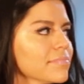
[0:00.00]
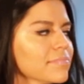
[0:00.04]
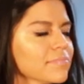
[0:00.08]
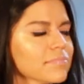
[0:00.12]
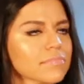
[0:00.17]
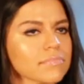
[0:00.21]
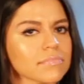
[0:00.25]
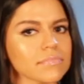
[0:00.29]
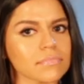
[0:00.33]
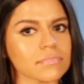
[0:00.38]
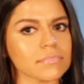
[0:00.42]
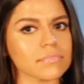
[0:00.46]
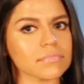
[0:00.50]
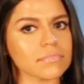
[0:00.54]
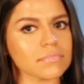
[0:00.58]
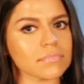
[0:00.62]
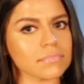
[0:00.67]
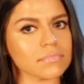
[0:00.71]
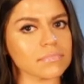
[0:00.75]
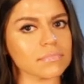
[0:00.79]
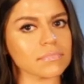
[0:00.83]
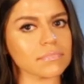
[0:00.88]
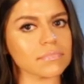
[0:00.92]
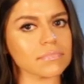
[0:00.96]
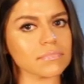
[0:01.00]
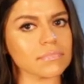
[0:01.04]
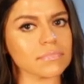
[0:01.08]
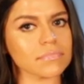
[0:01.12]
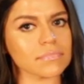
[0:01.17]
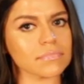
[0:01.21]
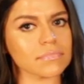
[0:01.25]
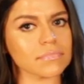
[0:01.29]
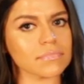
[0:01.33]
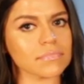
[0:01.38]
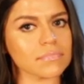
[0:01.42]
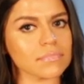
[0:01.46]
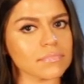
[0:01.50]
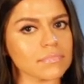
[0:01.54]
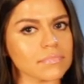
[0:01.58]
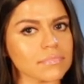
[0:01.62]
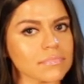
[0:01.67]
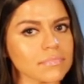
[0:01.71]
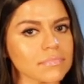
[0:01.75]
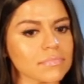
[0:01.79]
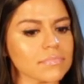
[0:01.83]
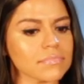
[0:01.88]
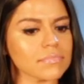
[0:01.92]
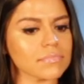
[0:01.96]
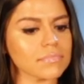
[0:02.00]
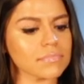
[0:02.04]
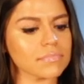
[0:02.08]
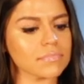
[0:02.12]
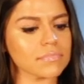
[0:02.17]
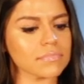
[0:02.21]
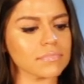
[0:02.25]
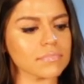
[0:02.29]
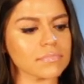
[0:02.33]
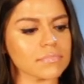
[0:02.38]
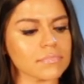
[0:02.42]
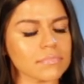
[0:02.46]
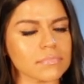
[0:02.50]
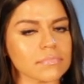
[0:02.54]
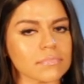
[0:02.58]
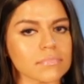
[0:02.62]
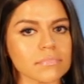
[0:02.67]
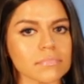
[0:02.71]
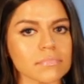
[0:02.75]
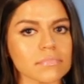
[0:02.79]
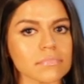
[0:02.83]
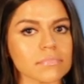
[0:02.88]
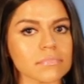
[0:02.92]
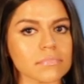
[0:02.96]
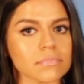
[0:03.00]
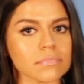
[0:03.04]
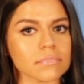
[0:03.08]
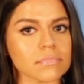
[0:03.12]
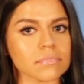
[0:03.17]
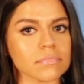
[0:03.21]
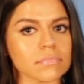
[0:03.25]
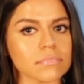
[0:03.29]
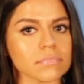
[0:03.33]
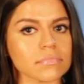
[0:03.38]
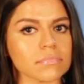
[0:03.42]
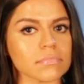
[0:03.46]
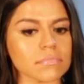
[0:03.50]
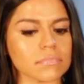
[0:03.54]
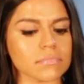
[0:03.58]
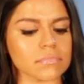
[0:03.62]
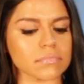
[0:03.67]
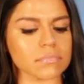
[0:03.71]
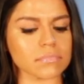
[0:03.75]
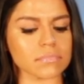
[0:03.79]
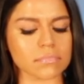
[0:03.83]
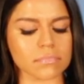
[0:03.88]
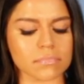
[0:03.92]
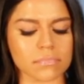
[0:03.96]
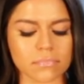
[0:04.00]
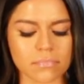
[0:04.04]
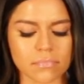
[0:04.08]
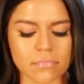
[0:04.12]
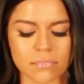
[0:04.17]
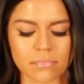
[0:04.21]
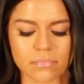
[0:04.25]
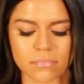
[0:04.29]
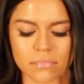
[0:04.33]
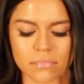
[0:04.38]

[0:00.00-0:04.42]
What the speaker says: (not speaking)